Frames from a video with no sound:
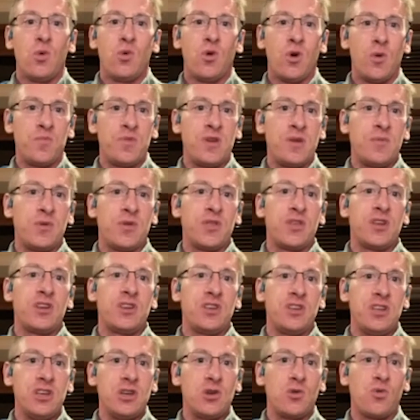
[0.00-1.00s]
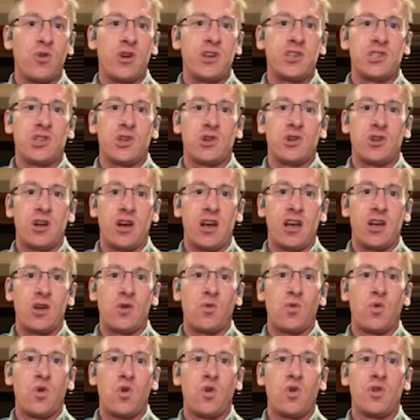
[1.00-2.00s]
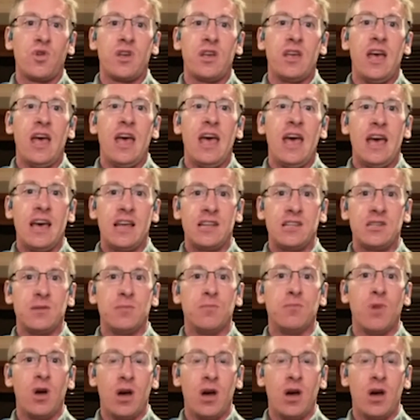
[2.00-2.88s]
while people that decreased their diet quality had